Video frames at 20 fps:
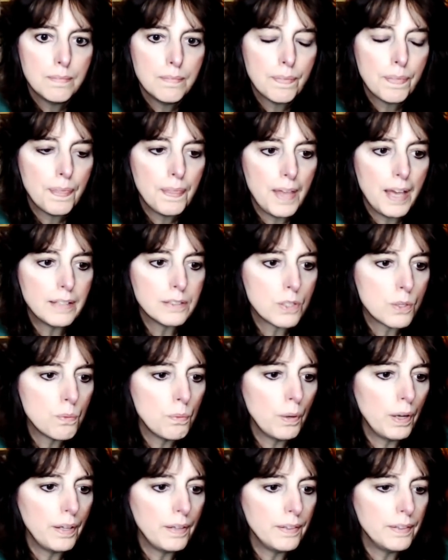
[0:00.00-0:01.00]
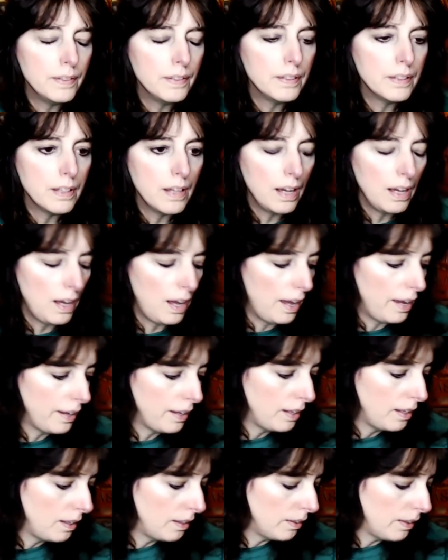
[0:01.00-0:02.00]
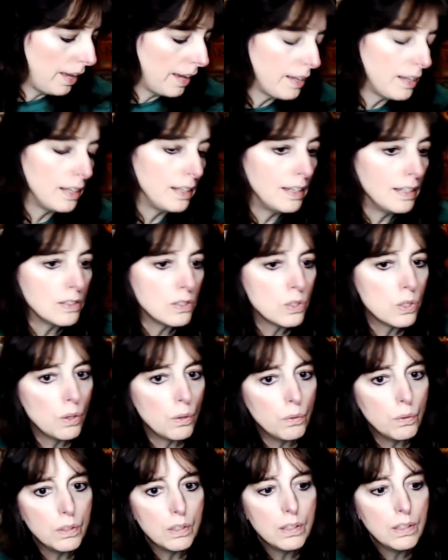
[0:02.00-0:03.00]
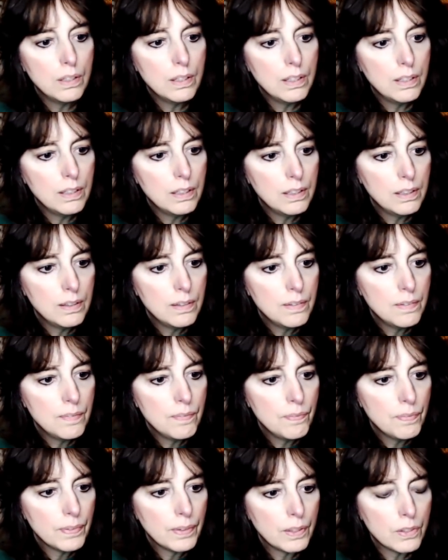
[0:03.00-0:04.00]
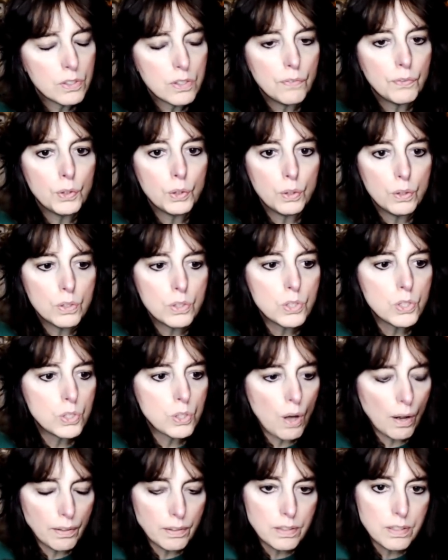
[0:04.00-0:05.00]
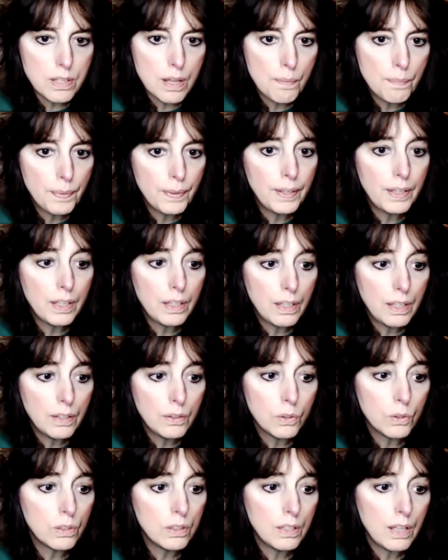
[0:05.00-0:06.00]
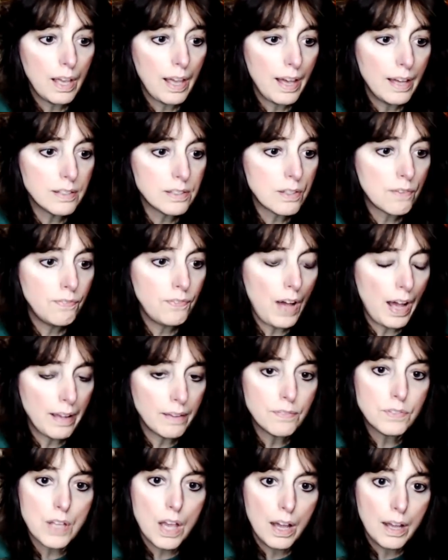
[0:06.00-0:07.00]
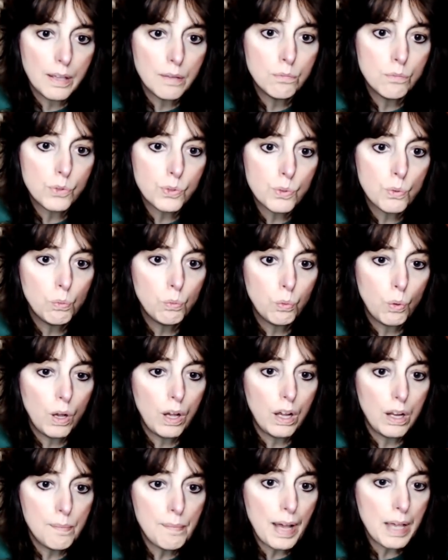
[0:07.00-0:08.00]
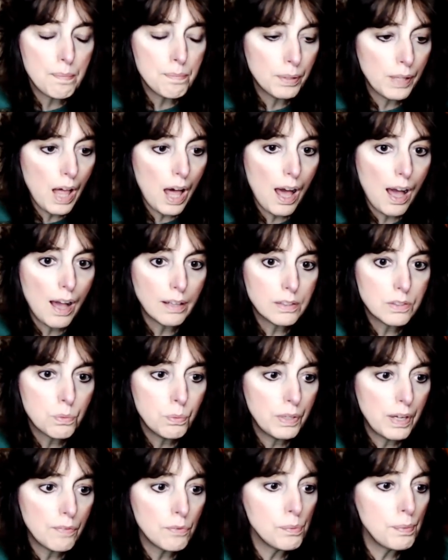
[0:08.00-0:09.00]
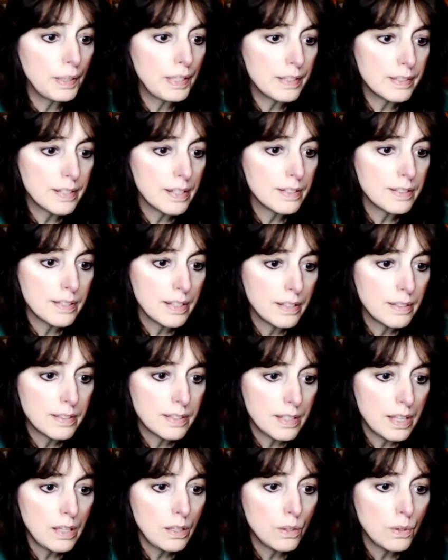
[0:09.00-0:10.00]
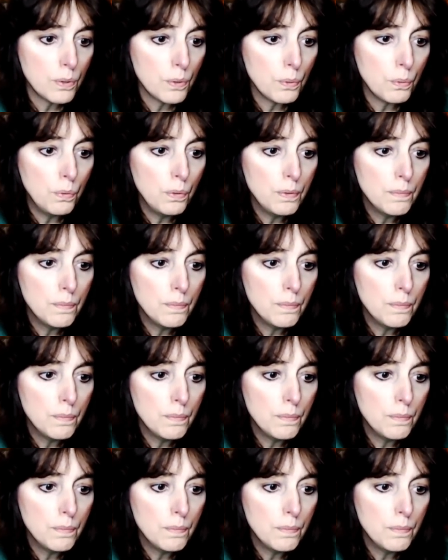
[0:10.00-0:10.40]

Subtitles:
That's what I liken it to. Because if you're going to start something and you're going to ask 5 times, am I blocked, when everybody says they see you,